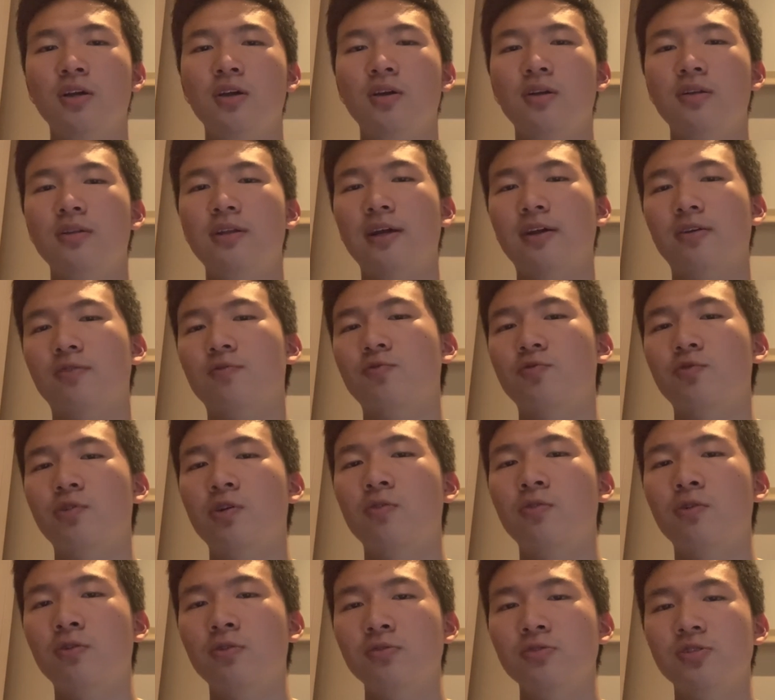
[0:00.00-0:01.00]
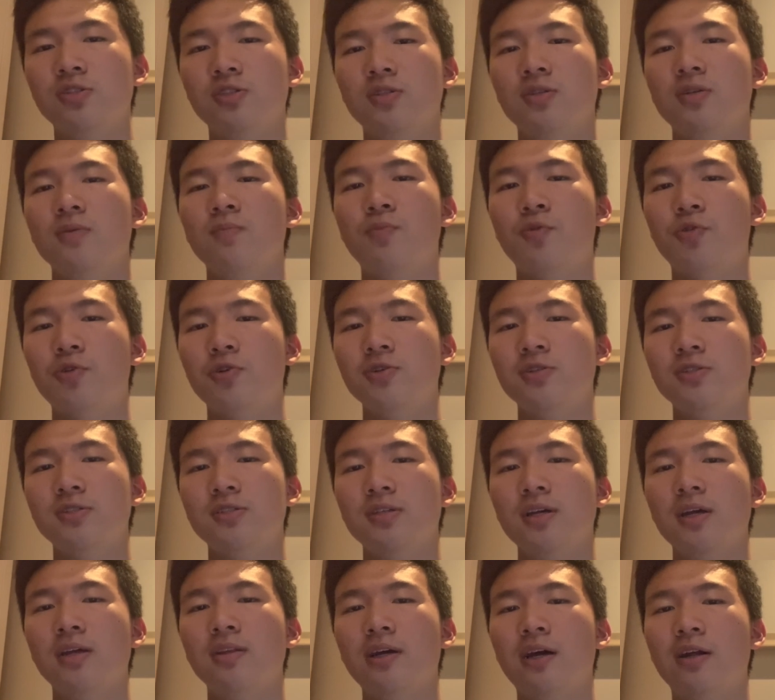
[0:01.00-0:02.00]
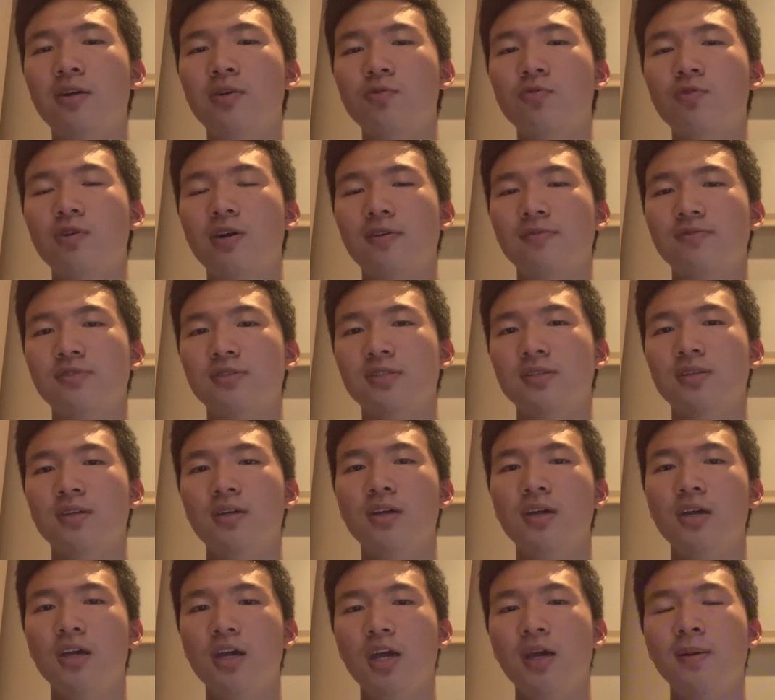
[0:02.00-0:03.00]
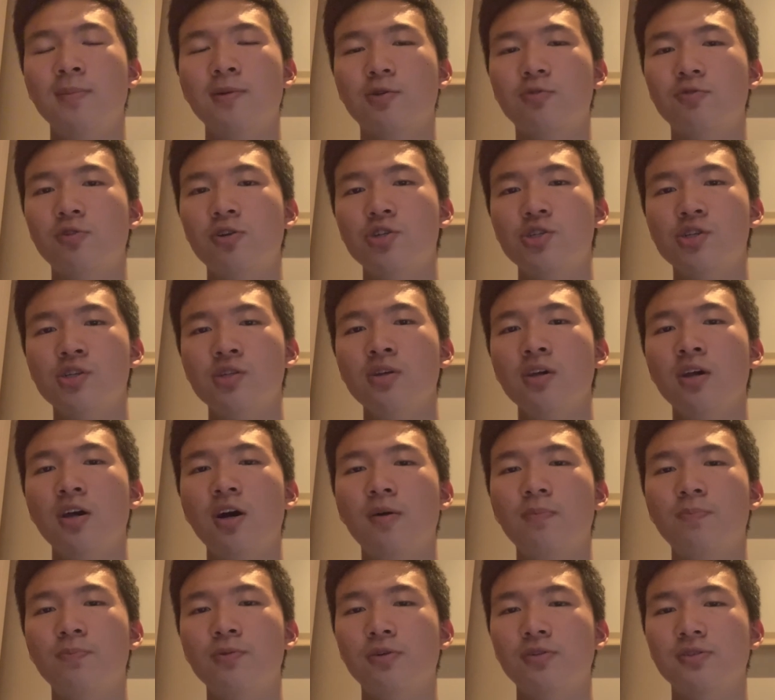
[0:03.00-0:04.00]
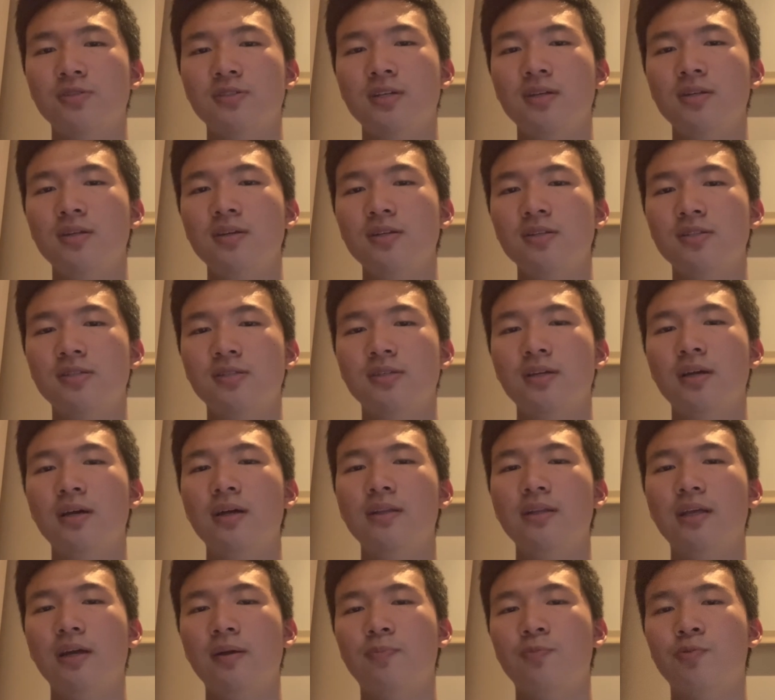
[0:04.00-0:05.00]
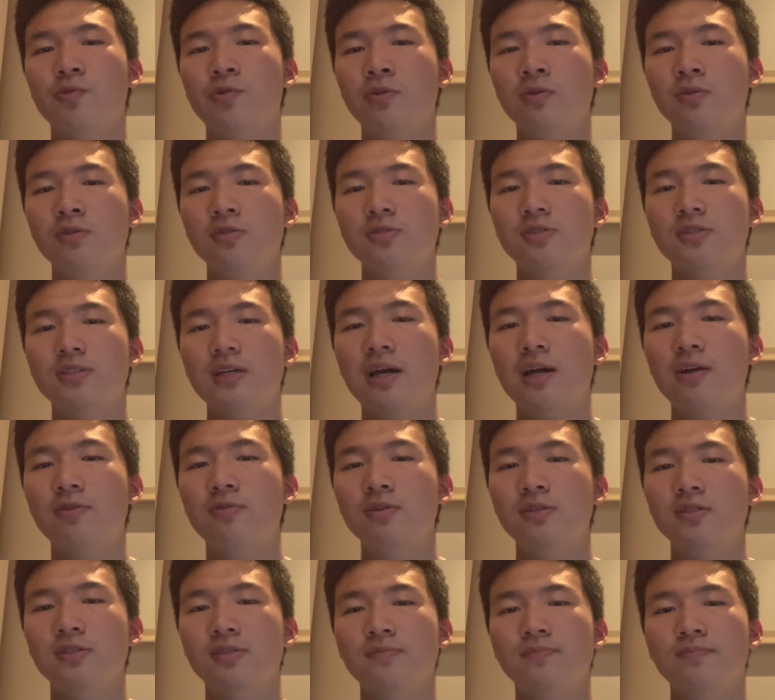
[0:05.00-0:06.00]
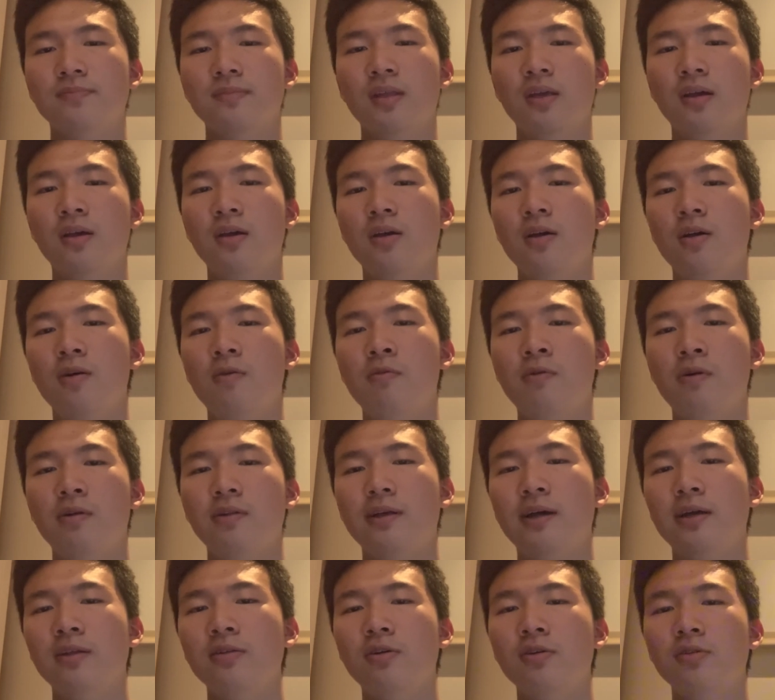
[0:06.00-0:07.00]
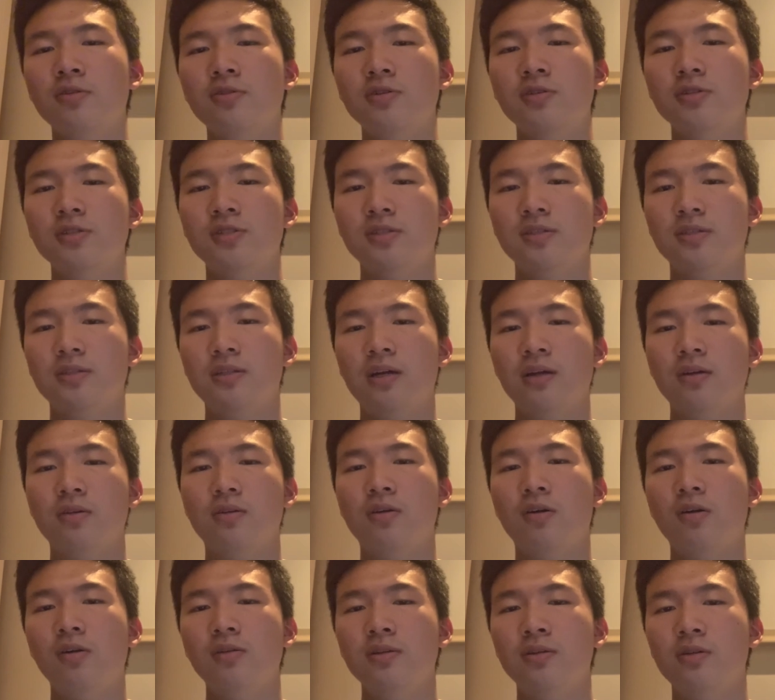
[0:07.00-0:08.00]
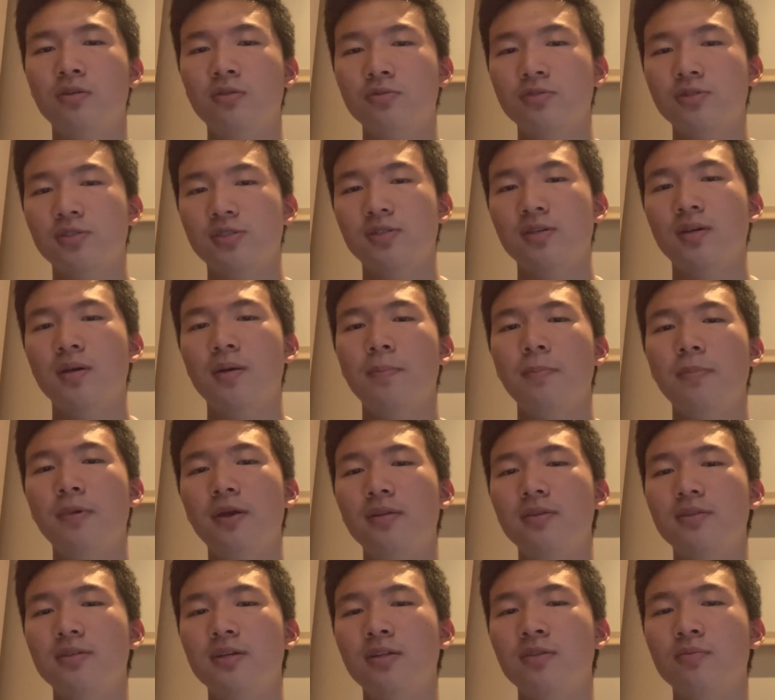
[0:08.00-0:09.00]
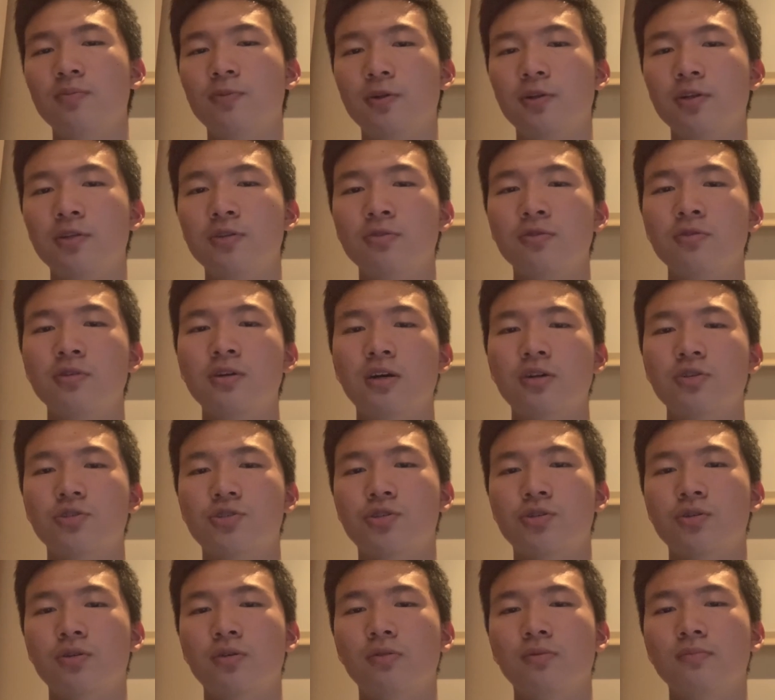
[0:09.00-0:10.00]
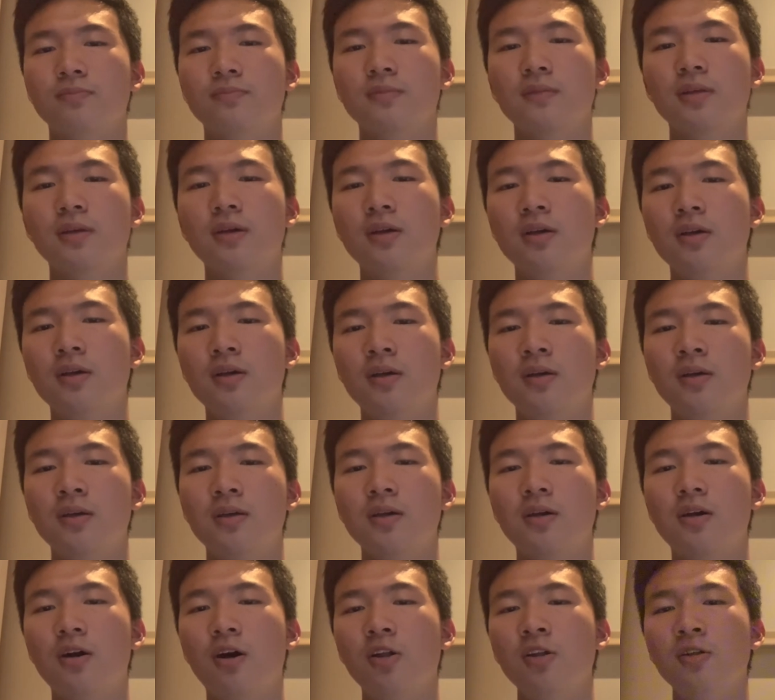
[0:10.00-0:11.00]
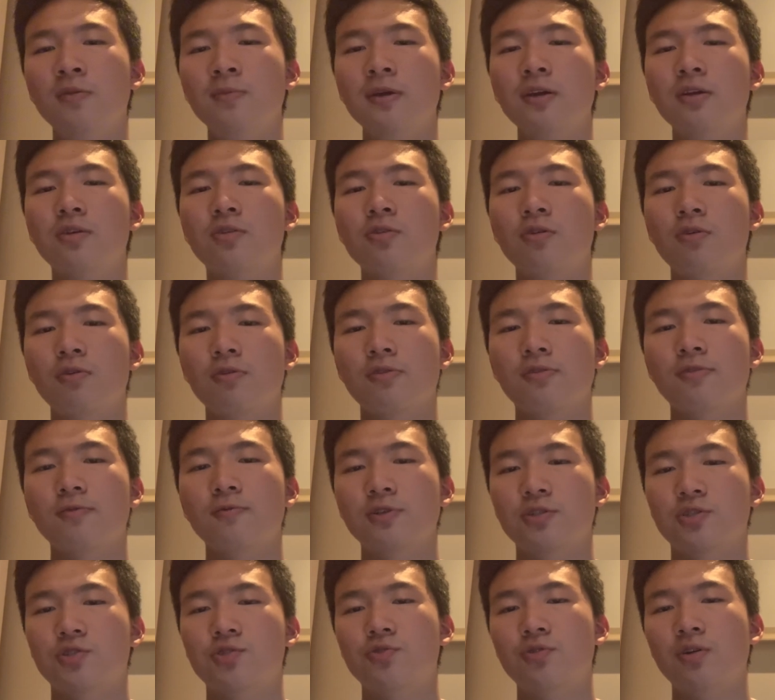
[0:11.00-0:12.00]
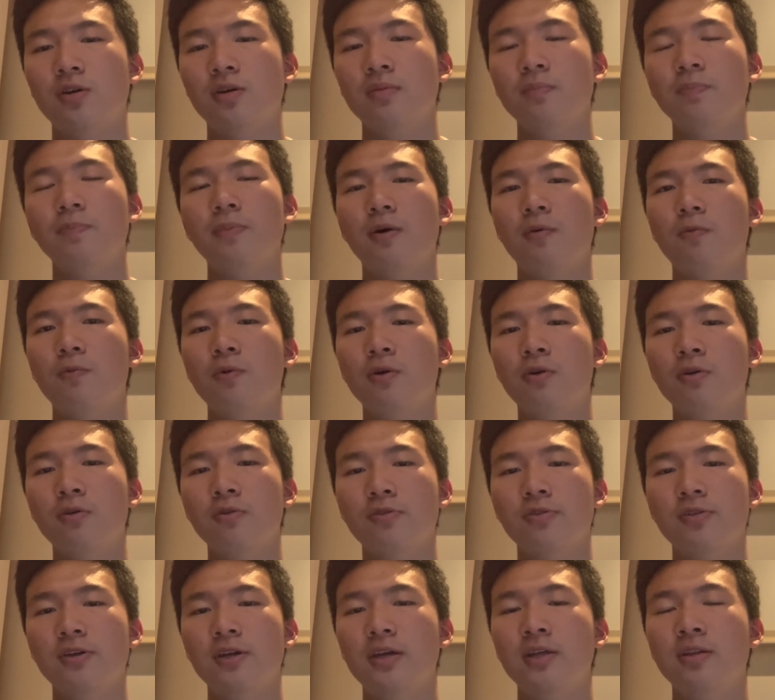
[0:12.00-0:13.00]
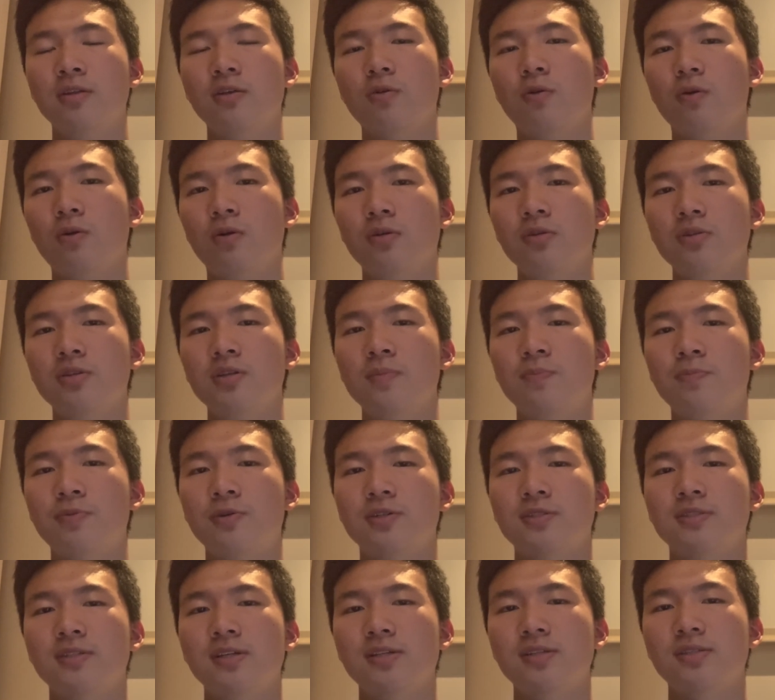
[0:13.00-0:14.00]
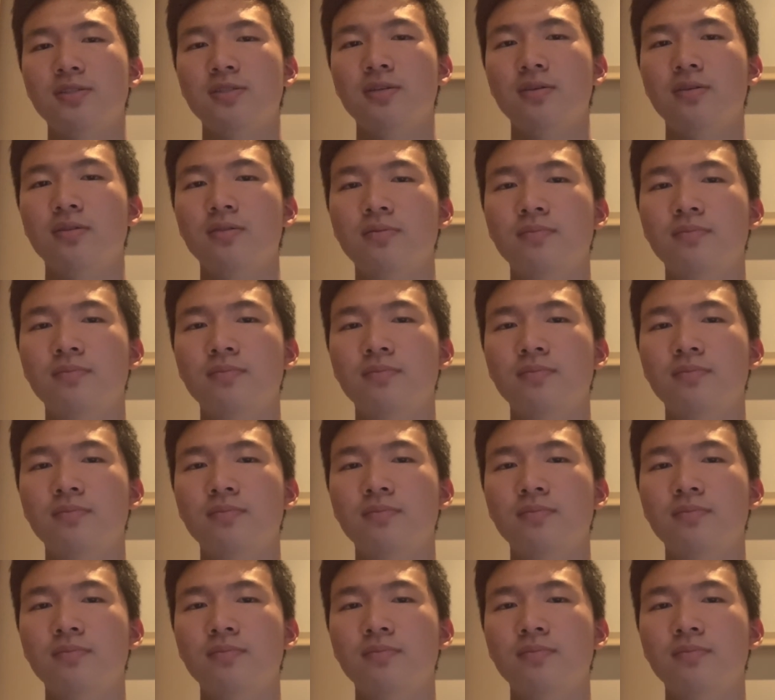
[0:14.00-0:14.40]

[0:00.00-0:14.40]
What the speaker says: like railroads, ports, and telegraphs, immigration helped build cities like Buenos Aires, while landowners like Caudillos maintained political control. Economic growth was strong, but wealth inequality persisted.